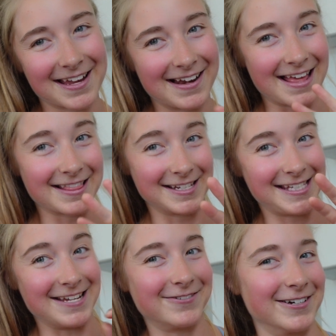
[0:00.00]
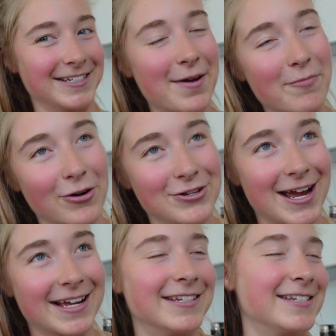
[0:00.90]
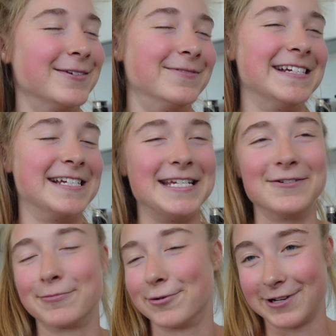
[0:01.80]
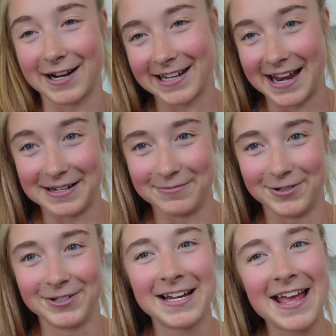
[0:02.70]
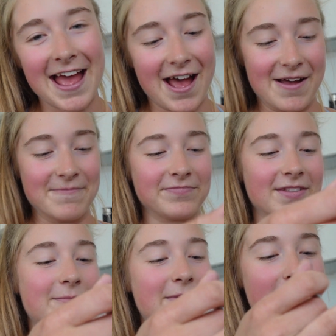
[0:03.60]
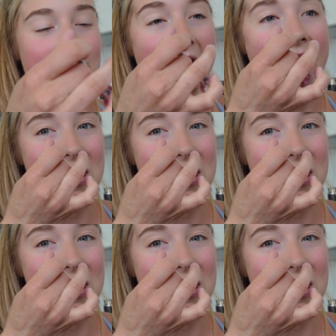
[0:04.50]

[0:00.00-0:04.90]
kind of like the secret project. It's not really a secret project anymore. But